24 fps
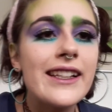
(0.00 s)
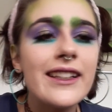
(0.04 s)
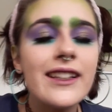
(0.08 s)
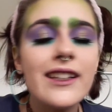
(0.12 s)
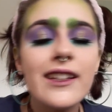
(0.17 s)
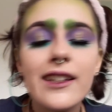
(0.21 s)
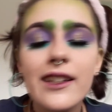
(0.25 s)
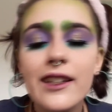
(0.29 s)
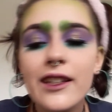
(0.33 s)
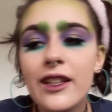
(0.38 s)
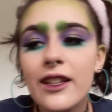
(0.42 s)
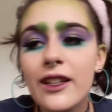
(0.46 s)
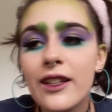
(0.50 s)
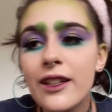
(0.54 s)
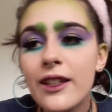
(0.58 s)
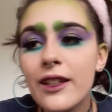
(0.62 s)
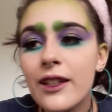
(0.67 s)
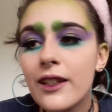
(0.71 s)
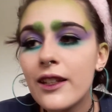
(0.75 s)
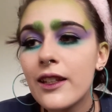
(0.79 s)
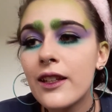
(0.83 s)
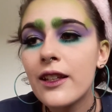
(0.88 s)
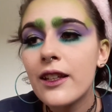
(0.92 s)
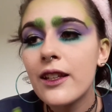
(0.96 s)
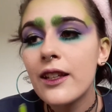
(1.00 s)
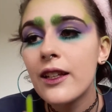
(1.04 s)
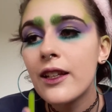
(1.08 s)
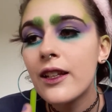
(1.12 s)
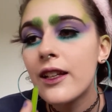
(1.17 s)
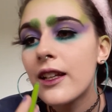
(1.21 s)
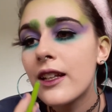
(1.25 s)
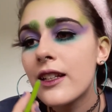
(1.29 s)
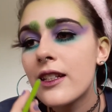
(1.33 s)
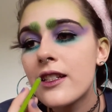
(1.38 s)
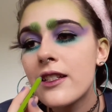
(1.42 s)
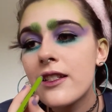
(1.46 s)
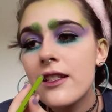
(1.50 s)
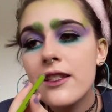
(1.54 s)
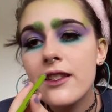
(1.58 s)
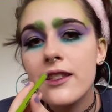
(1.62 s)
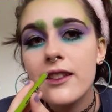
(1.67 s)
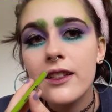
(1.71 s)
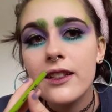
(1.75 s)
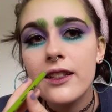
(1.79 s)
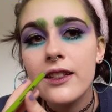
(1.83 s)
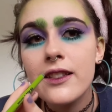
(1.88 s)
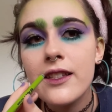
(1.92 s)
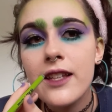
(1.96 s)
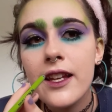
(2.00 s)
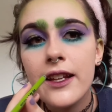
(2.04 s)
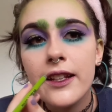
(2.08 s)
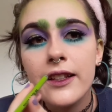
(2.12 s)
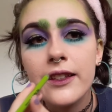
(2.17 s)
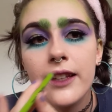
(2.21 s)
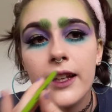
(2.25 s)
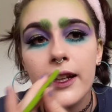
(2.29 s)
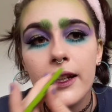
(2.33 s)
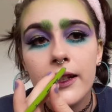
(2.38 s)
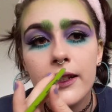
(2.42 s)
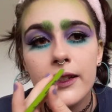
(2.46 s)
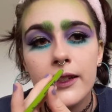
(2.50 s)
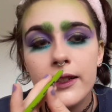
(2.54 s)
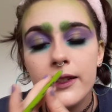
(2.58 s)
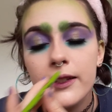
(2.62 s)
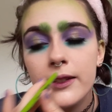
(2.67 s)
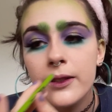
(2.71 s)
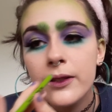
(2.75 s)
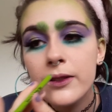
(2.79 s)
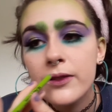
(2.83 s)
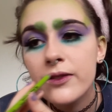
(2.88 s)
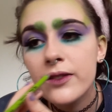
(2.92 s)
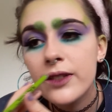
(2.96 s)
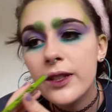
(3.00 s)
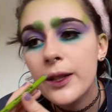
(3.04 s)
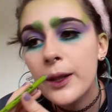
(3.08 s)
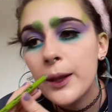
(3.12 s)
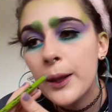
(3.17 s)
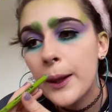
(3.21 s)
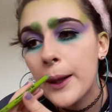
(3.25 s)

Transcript: And I'm just gonna take that over.